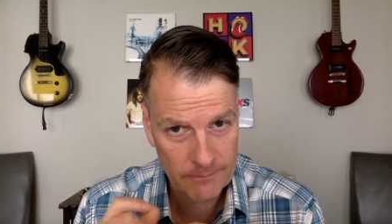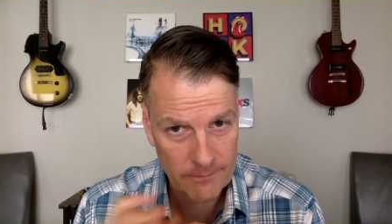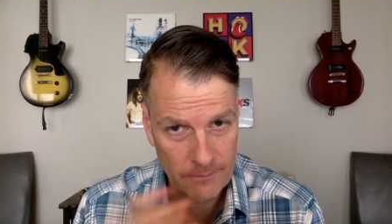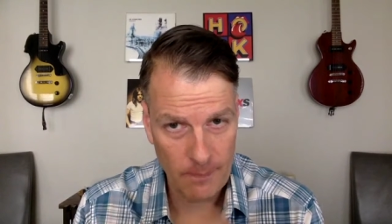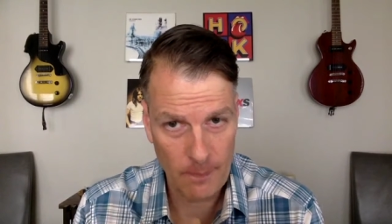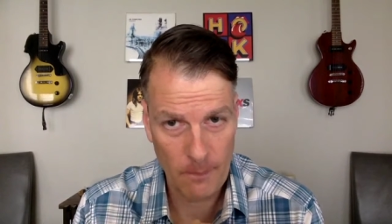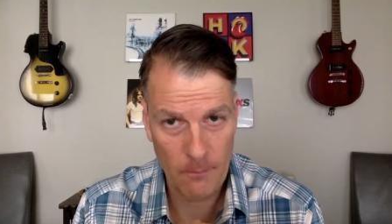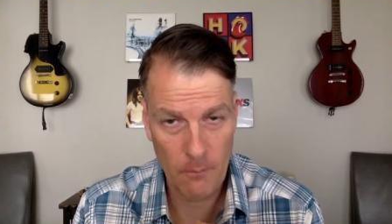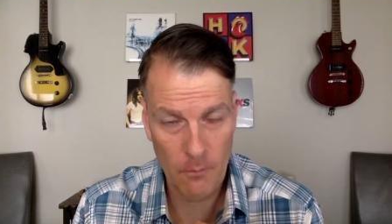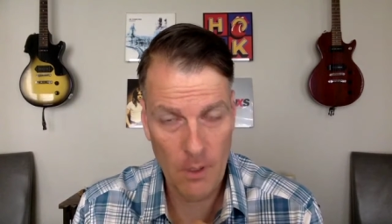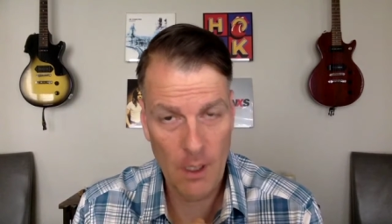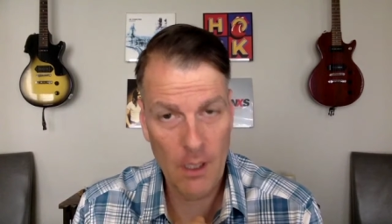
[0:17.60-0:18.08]

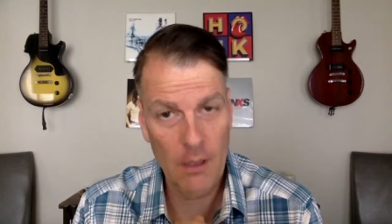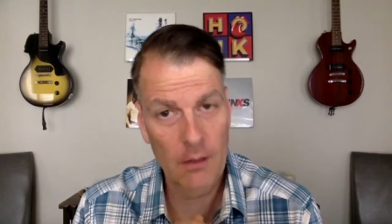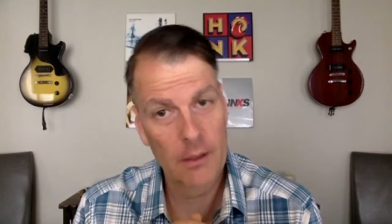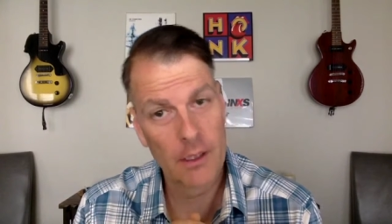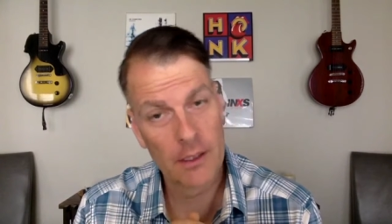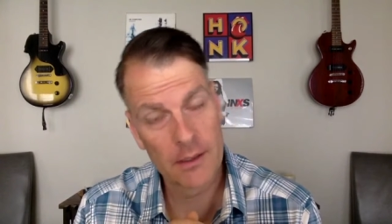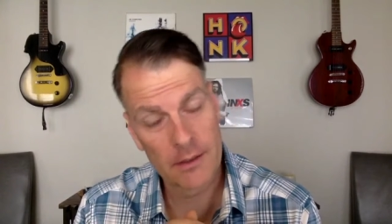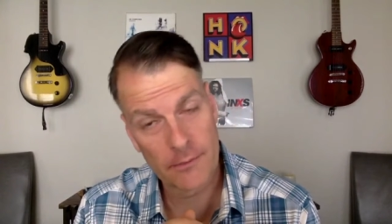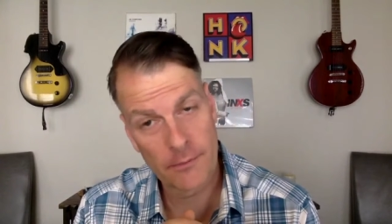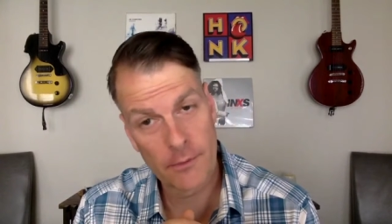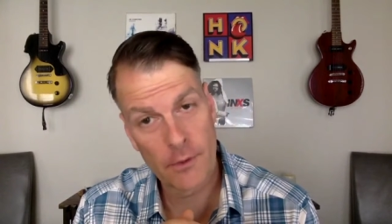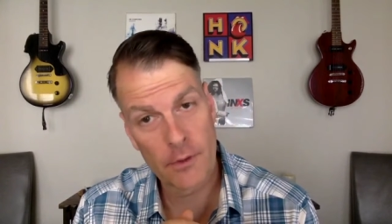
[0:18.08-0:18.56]
Well,
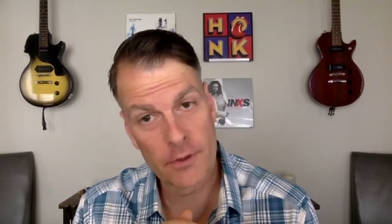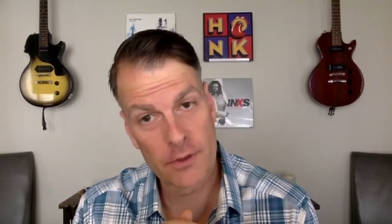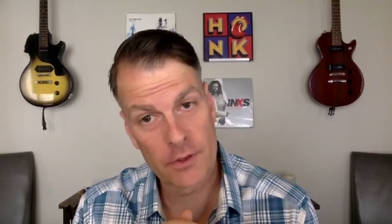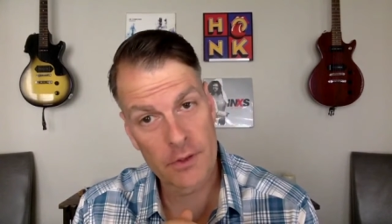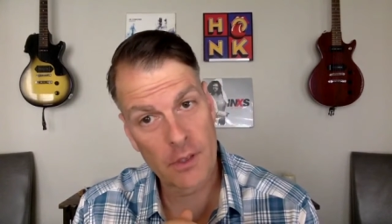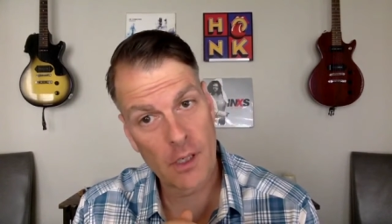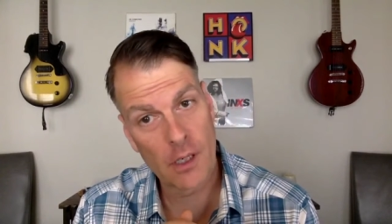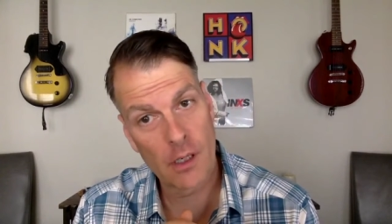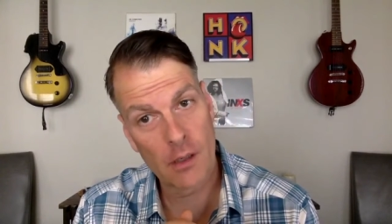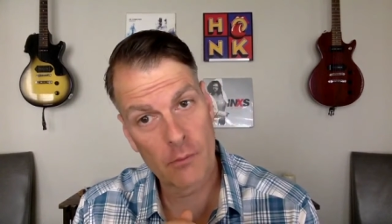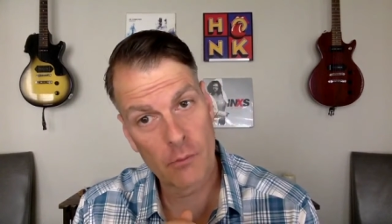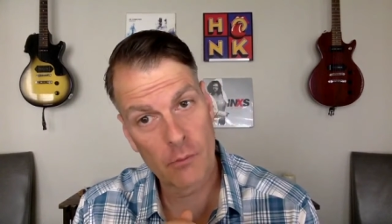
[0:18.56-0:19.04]
let's first
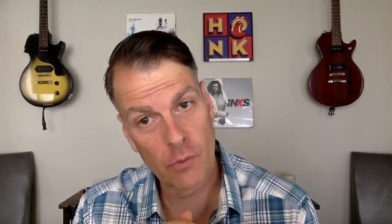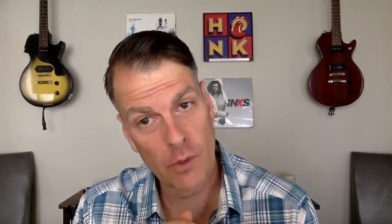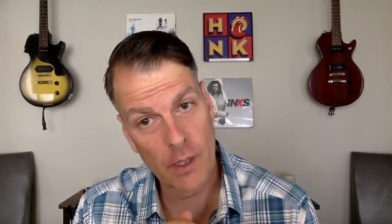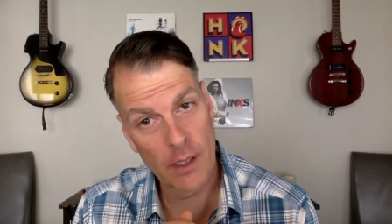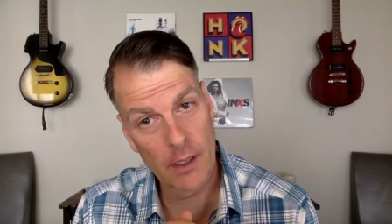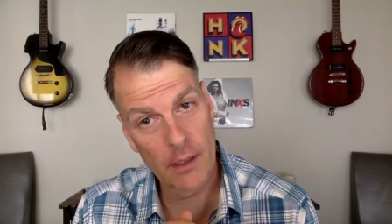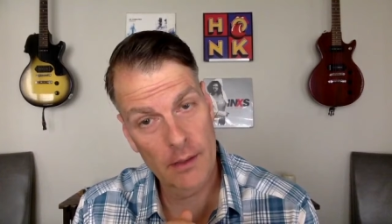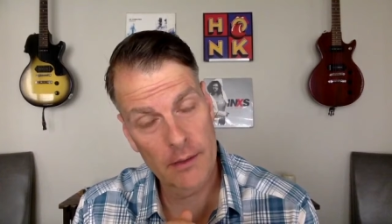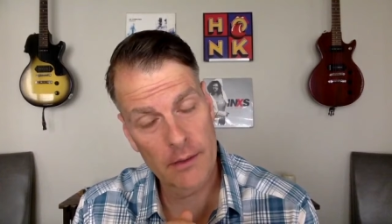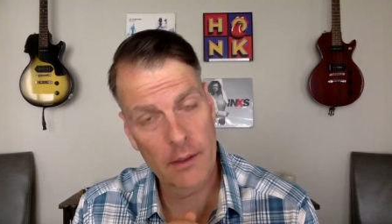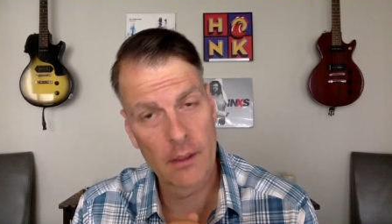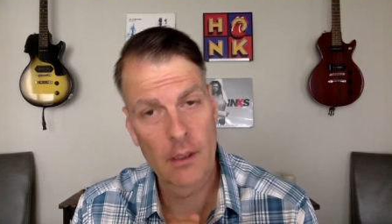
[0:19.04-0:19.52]
start
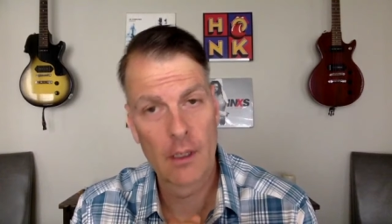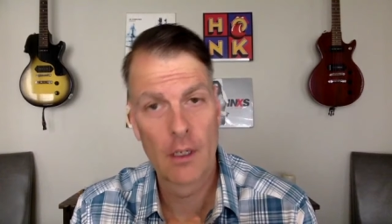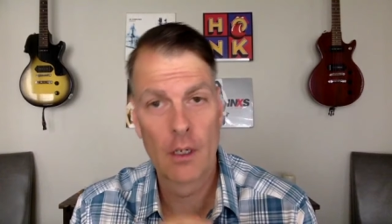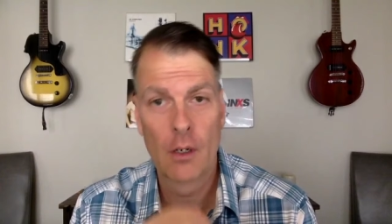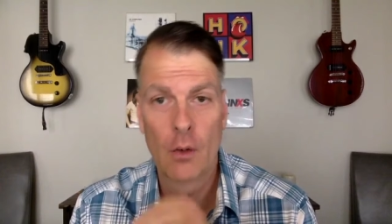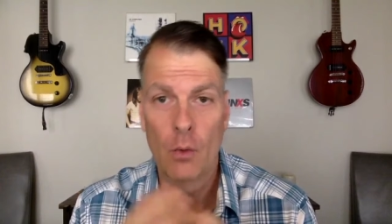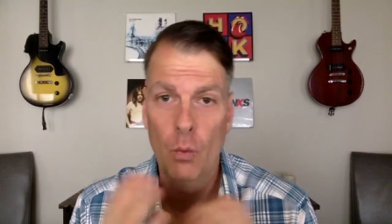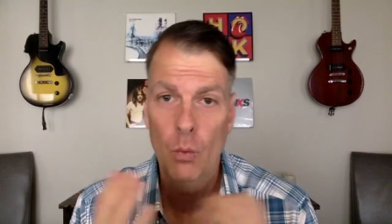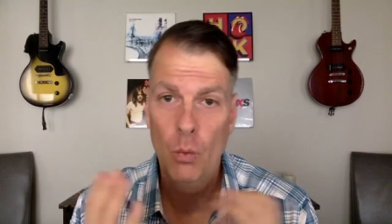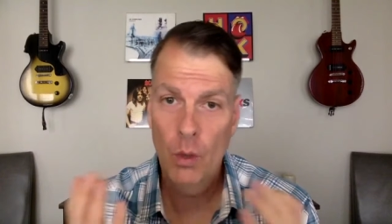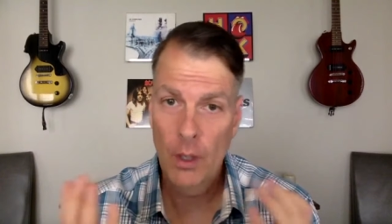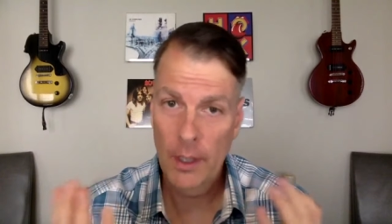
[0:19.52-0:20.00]
with
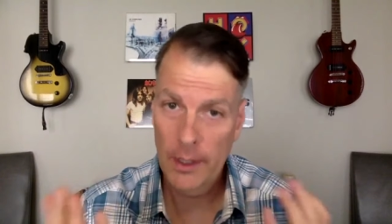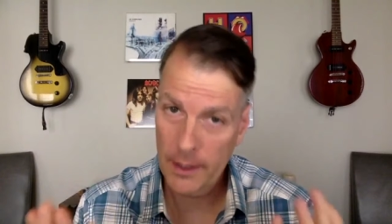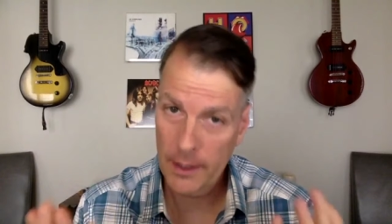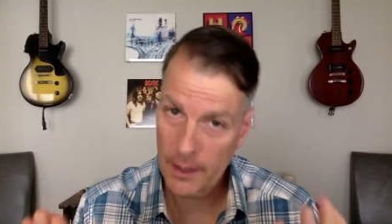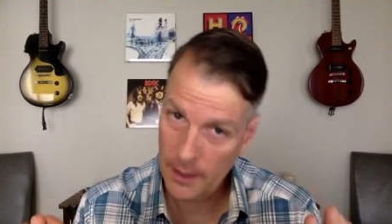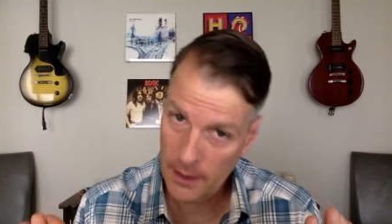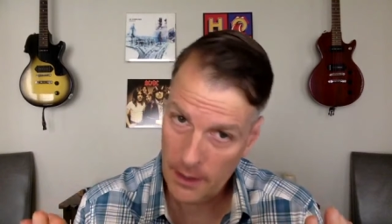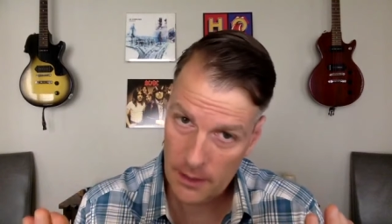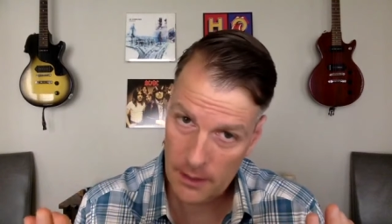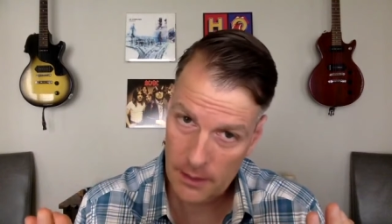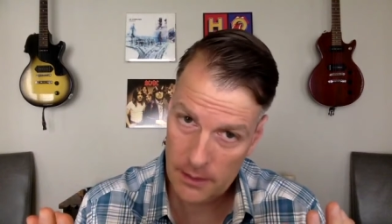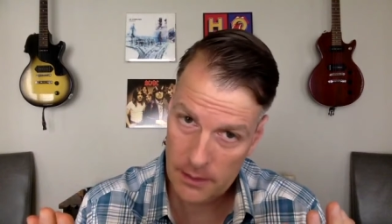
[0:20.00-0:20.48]
what
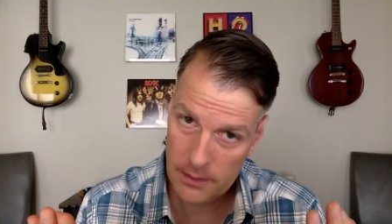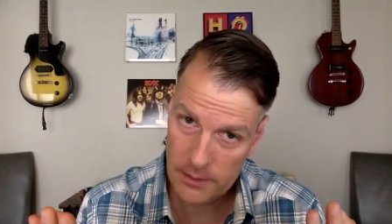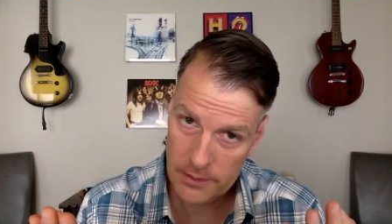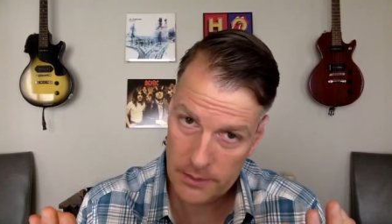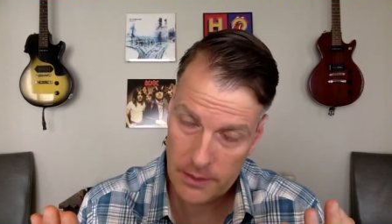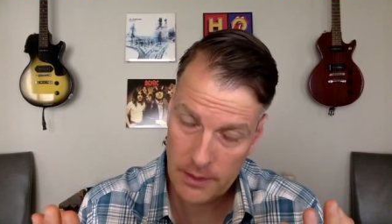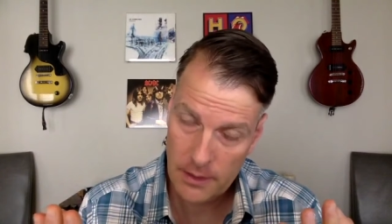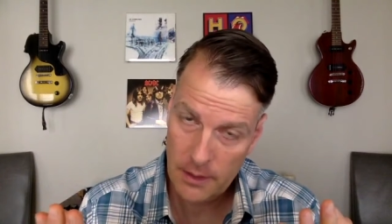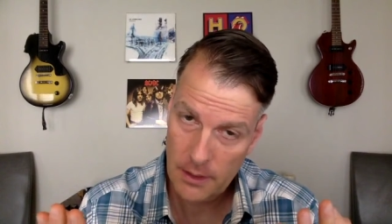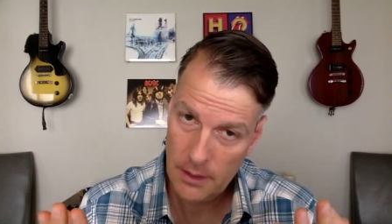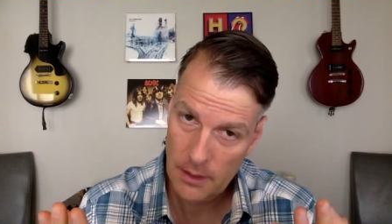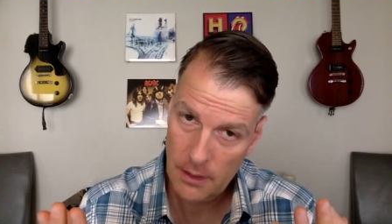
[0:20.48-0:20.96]

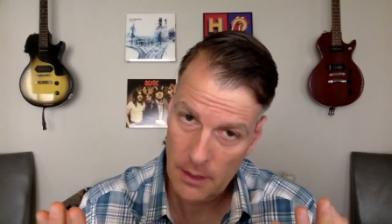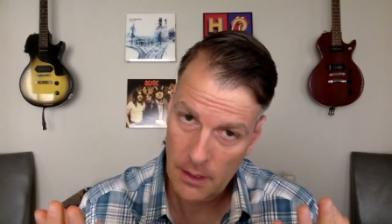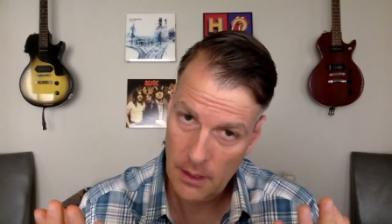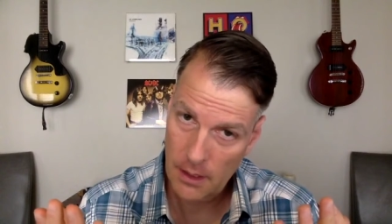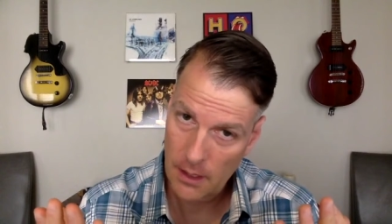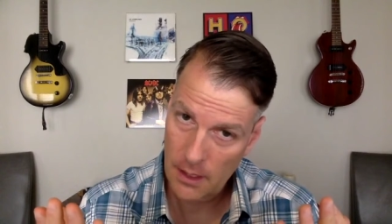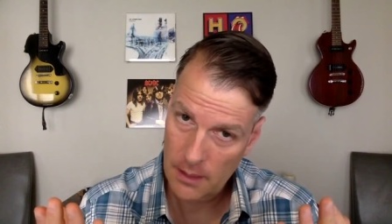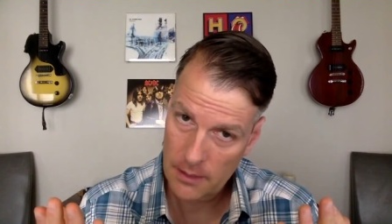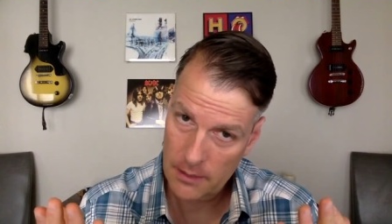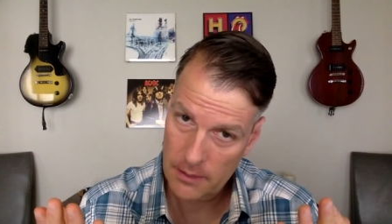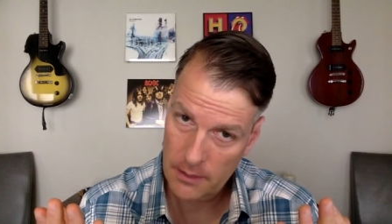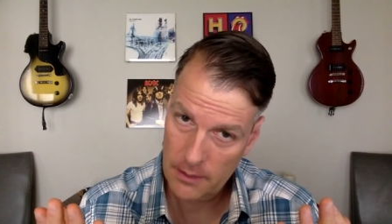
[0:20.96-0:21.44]
is an
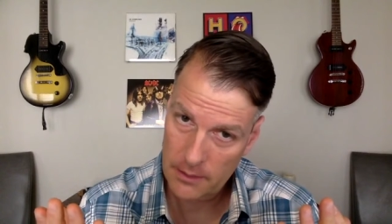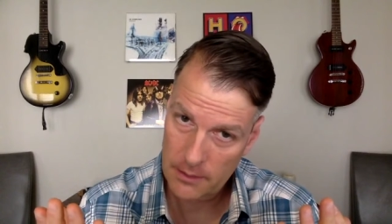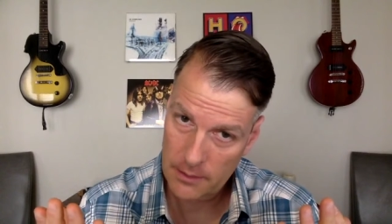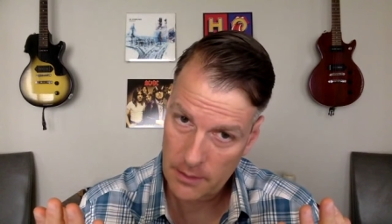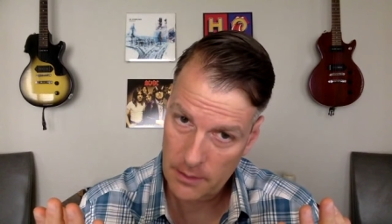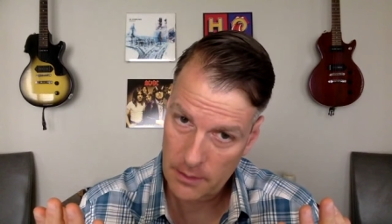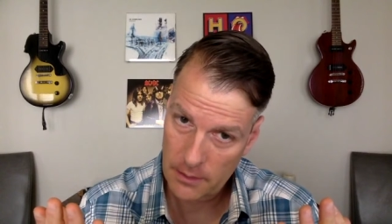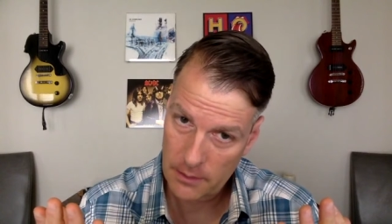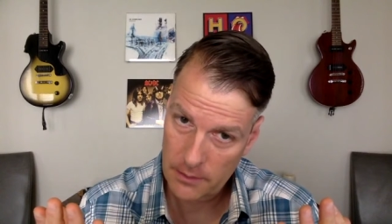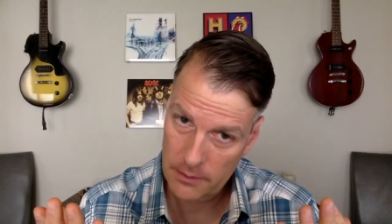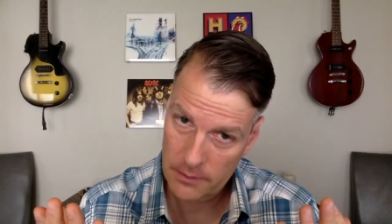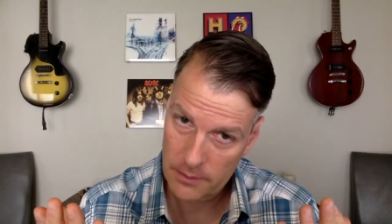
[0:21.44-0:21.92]

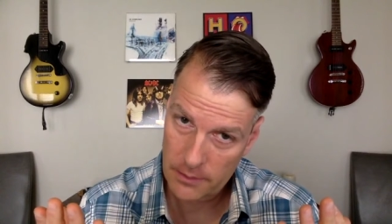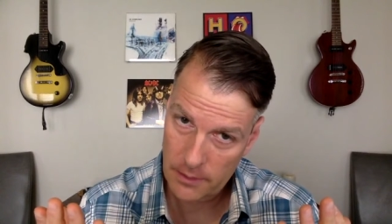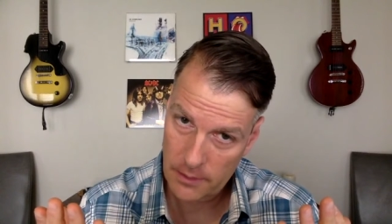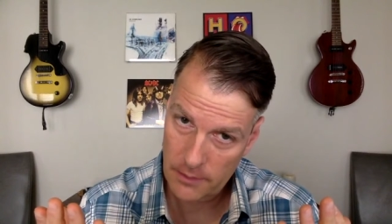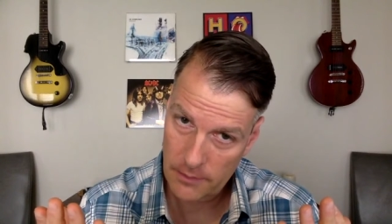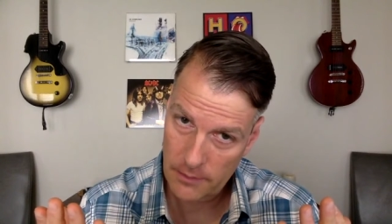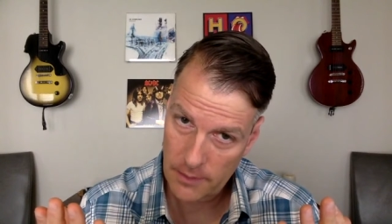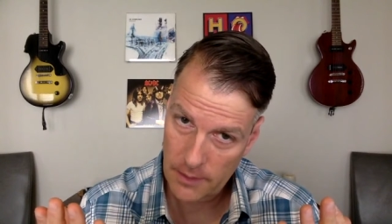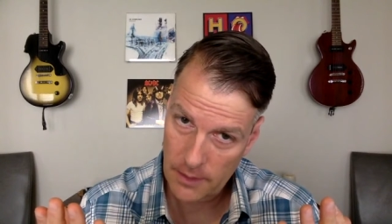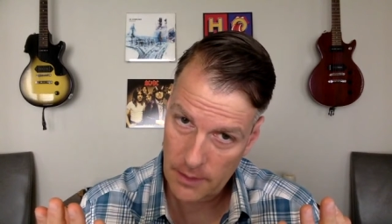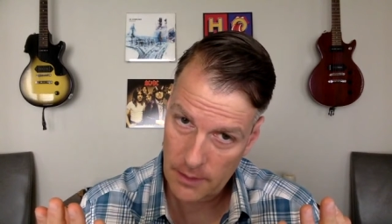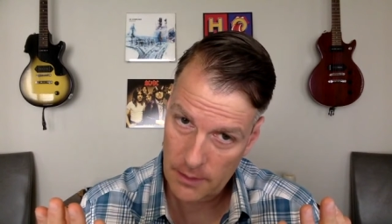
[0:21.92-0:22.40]
SSL
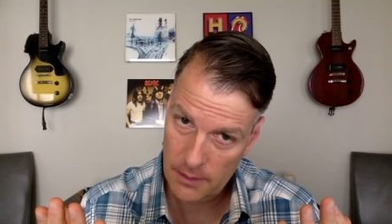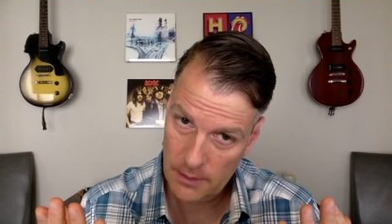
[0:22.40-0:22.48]
certificate.